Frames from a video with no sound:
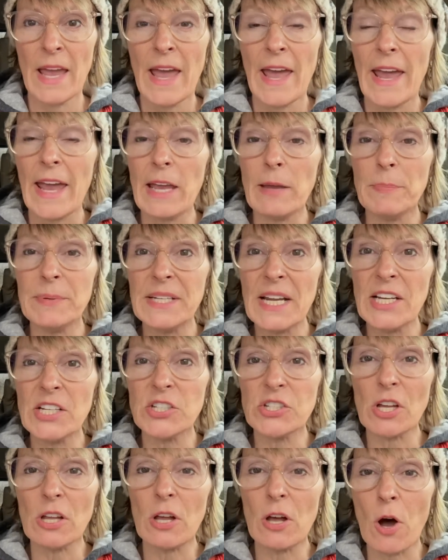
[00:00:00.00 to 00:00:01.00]
Hey,
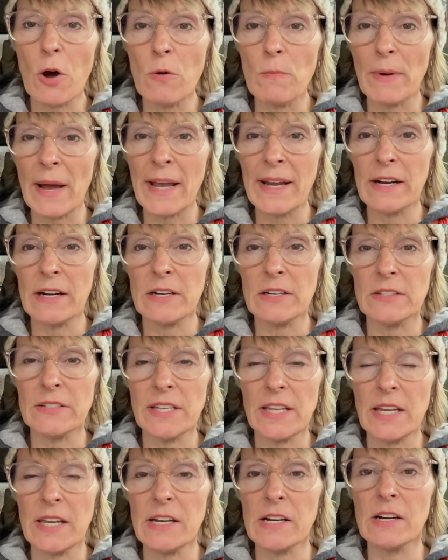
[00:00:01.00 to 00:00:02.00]
potential
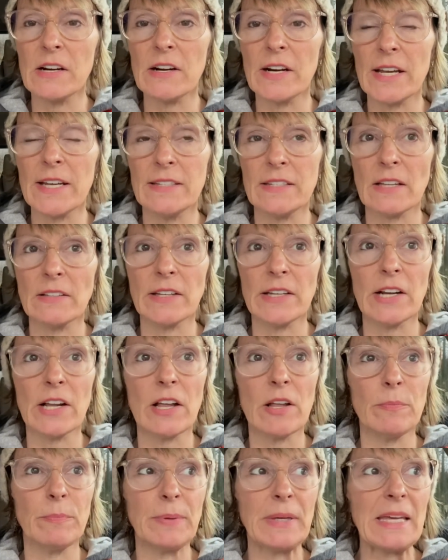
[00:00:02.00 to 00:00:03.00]
homebuyers! Here is a
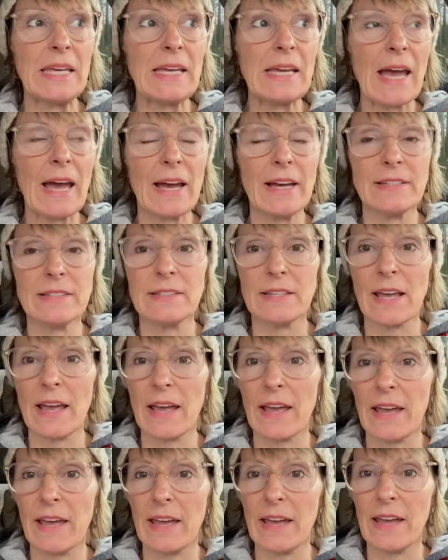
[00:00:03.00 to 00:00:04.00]
little
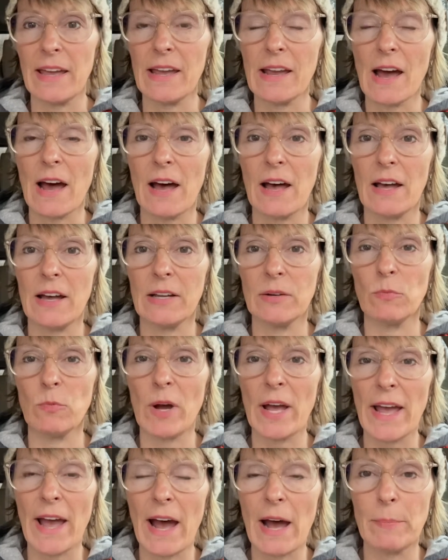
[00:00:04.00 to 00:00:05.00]
PSA on
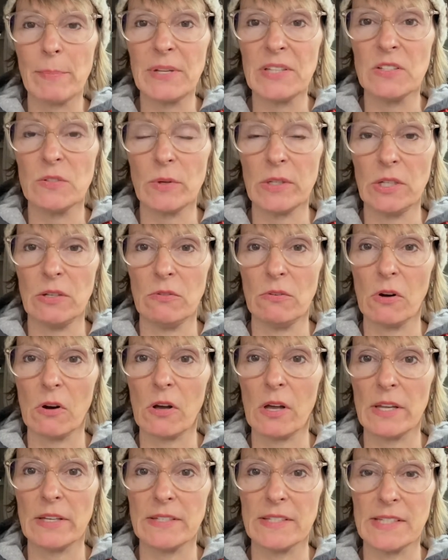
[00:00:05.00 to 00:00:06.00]
what happens when you
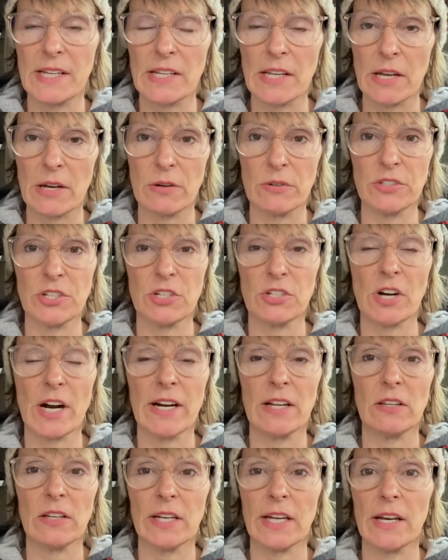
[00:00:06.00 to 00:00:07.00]
call Zillow to
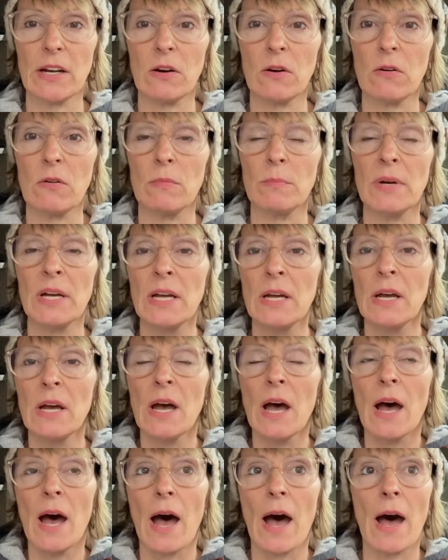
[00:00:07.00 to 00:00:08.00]
try to look at a home.
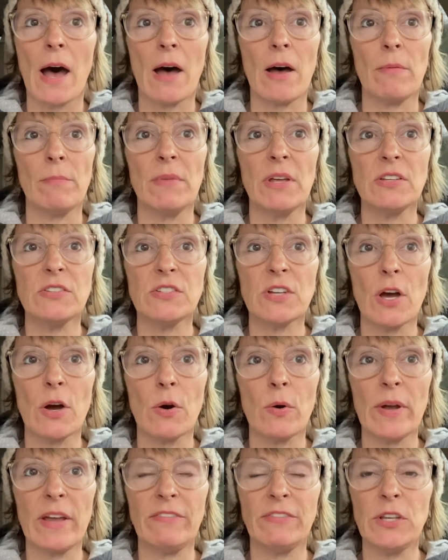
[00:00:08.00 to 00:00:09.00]
Um,
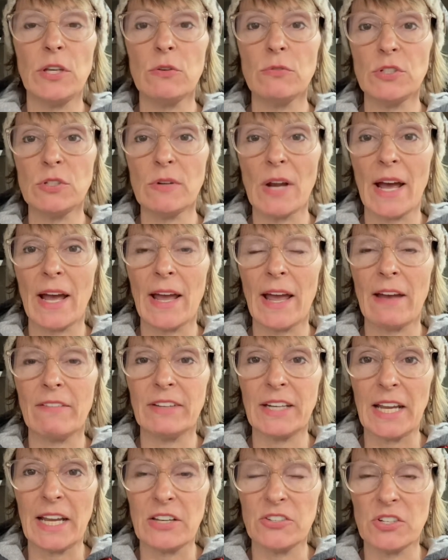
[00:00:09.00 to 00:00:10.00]
so if you do not
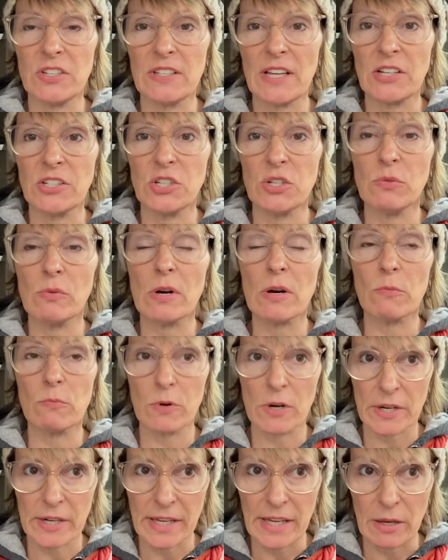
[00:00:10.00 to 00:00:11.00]
have an agent that you are
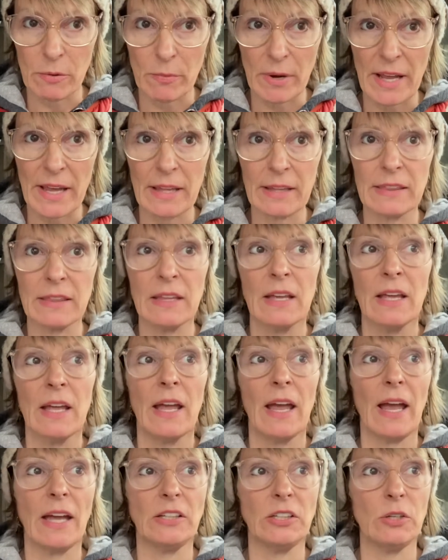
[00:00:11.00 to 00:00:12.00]
working with
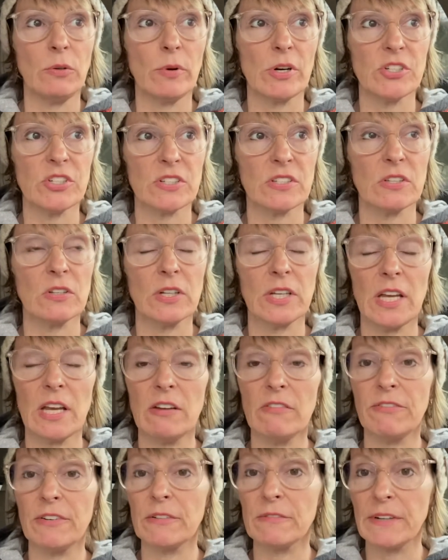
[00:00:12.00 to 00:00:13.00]
and you are just
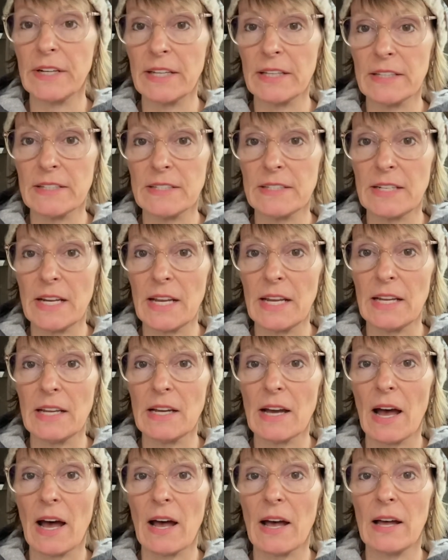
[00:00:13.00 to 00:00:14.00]
looking for real
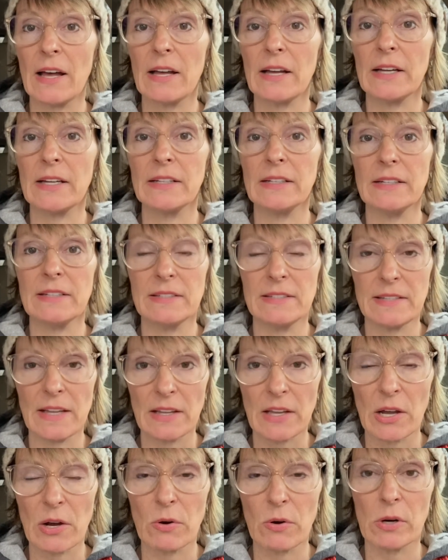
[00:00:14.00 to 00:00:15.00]
estate on
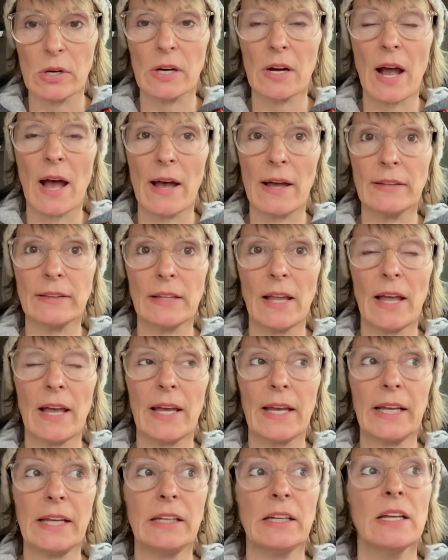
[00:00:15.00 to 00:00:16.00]
Zillow or
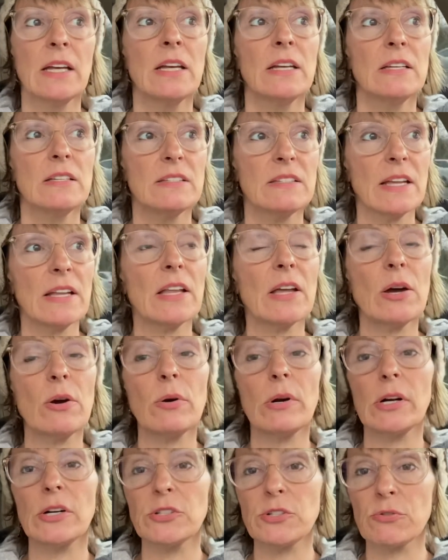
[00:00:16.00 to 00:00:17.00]
online, Zillow
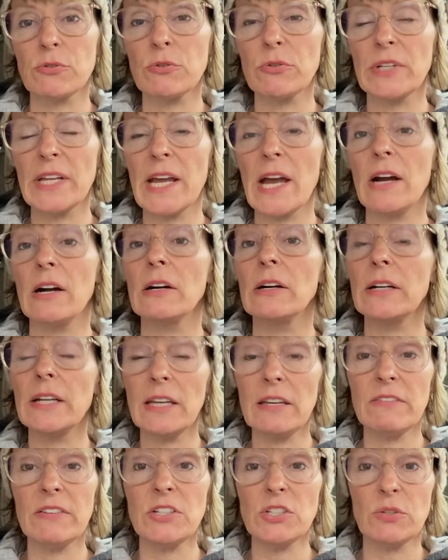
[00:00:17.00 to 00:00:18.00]
or Trulia or
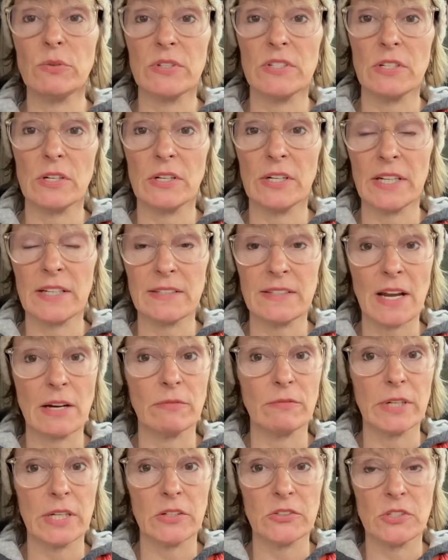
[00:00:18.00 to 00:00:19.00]
even to a certain
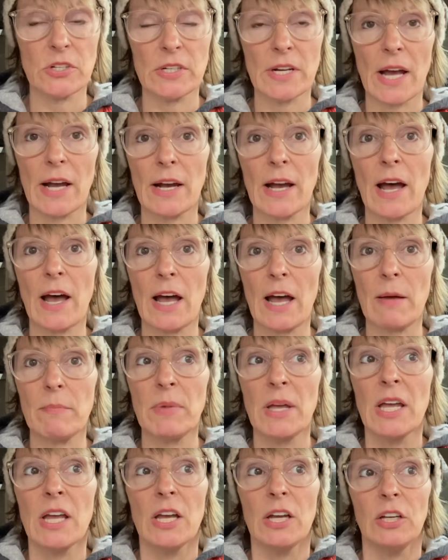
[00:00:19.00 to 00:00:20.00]
extent
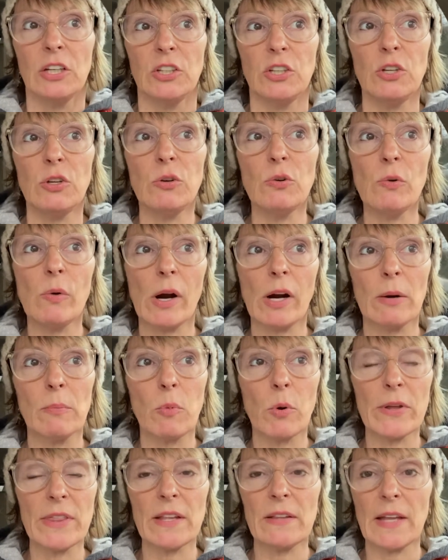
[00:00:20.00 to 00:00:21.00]
realtor.com, you are
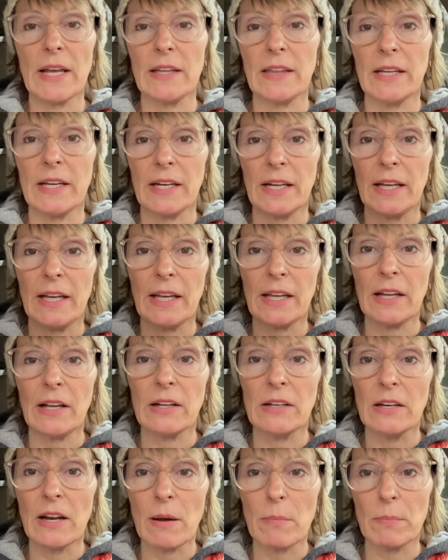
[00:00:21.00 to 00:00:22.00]
more than likely gonna hit
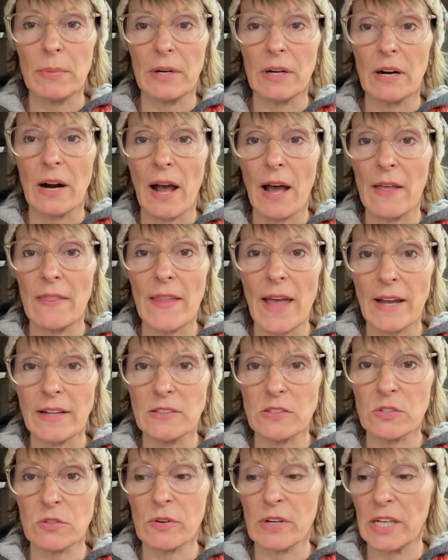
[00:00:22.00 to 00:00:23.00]
a number on
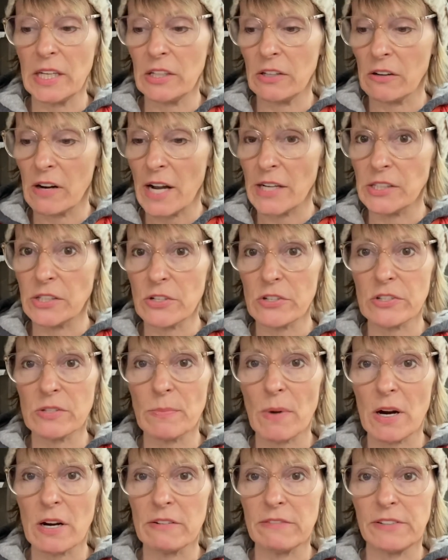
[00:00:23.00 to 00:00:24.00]
that screen or on your
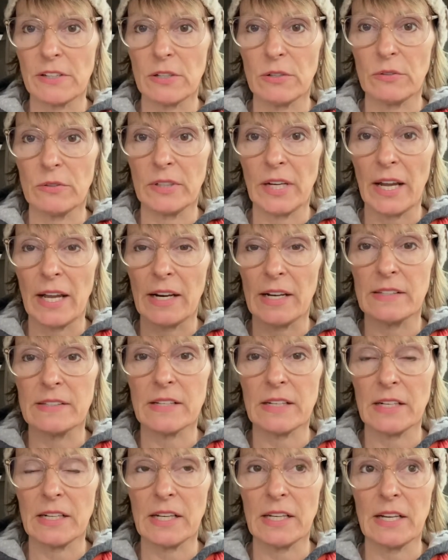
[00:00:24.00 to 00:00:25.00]
smartphone and it's
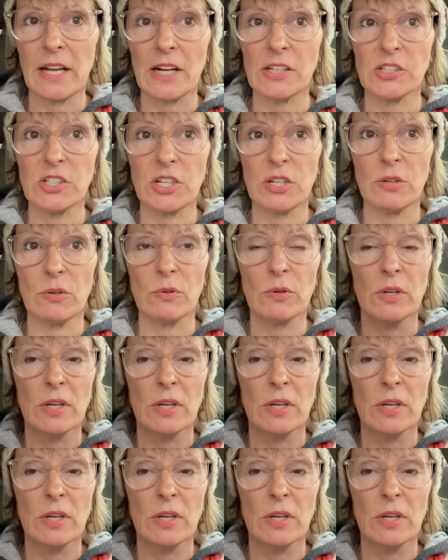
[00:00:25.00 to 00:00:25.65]
gonna connect you.